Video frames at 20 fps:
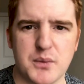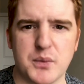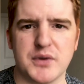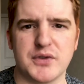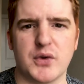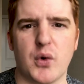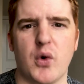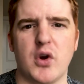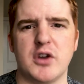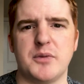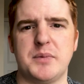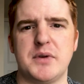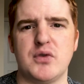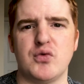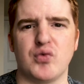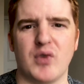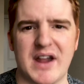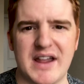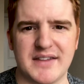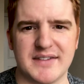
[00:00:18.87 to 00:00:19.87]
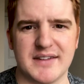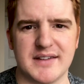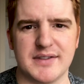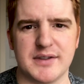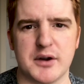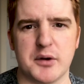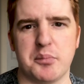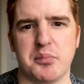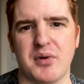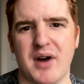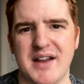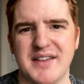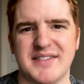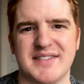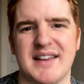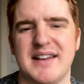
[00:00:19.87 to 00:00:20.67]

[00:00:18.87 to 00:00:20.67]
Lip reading: was going to be raising their prices.